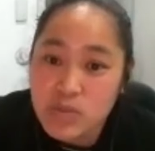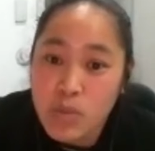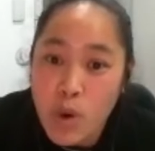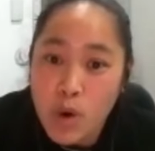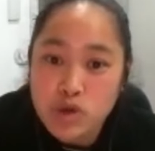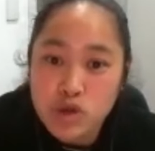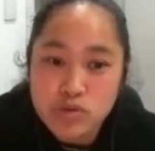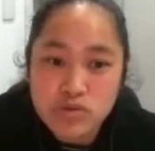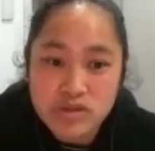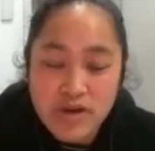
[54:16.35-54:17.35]
into more
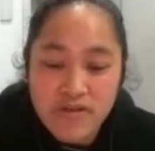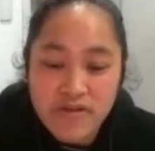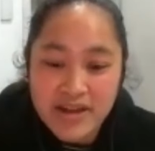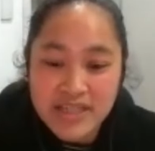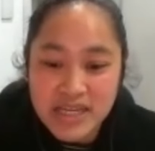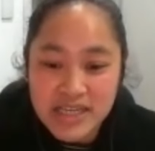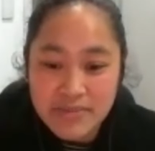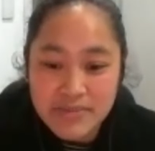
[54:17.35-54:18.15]
tools around